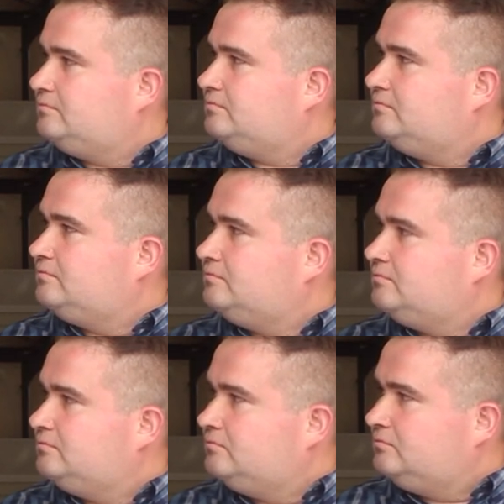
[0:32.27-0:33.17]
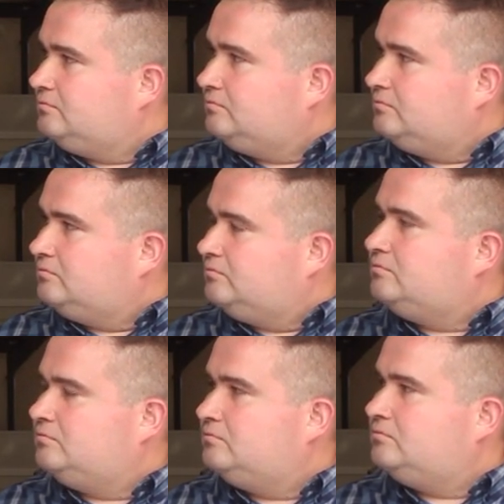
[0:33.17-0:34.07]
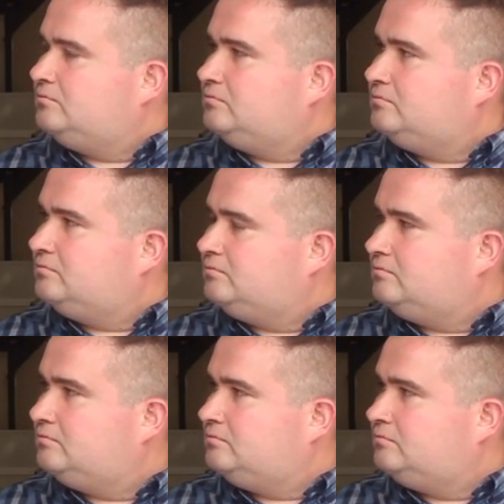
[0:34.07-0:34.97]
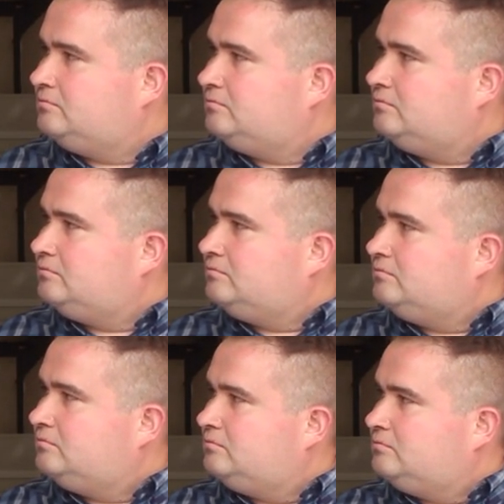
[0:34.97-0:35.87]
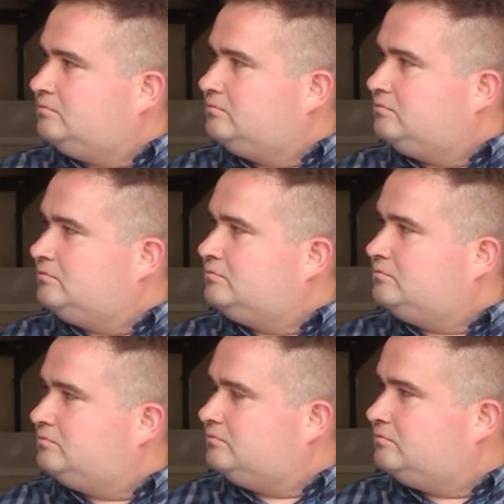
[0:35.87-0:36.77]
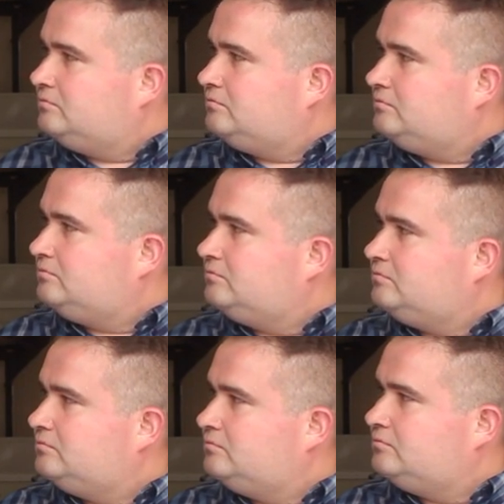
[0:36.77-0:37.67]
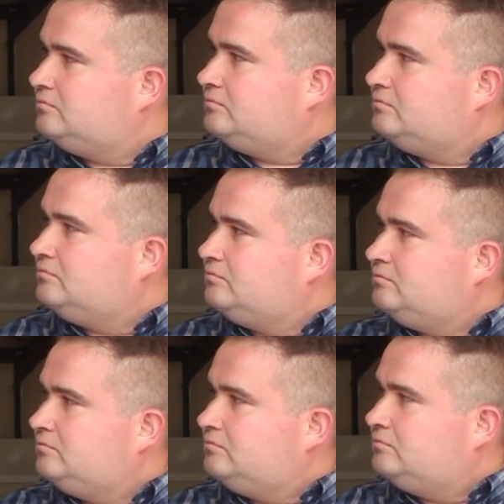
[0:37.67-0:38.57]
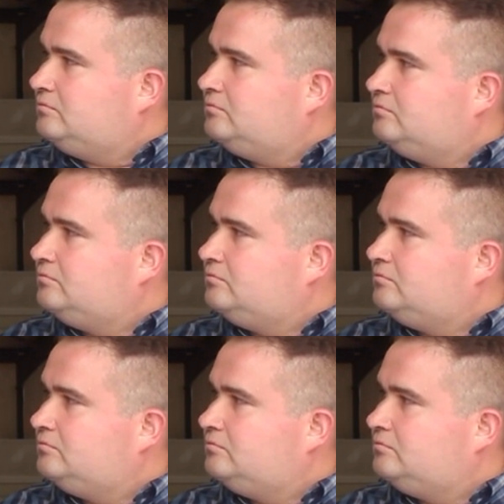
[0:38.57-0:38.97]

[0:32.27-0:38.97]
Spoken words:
The person shown says nothing.